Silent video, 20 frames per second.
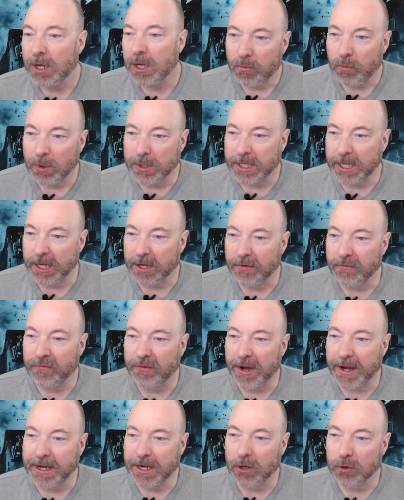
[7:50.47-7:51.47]
what they can
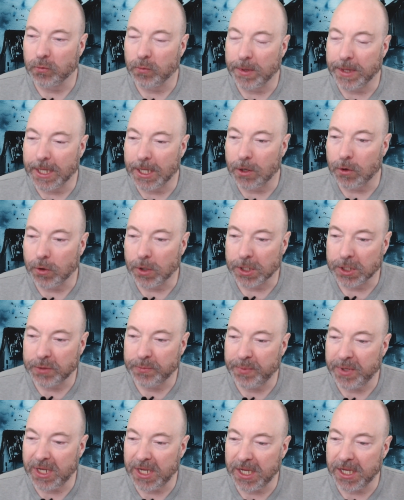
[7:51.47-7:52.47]
find out when they look at
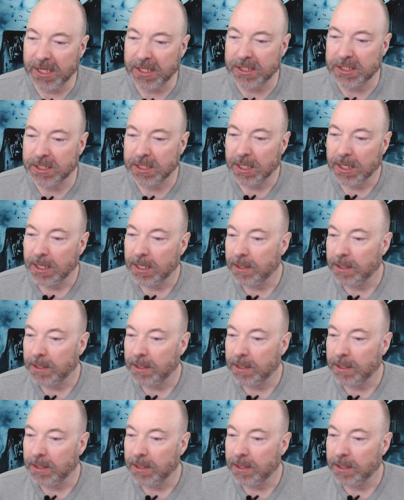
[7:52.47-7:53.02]
Pete,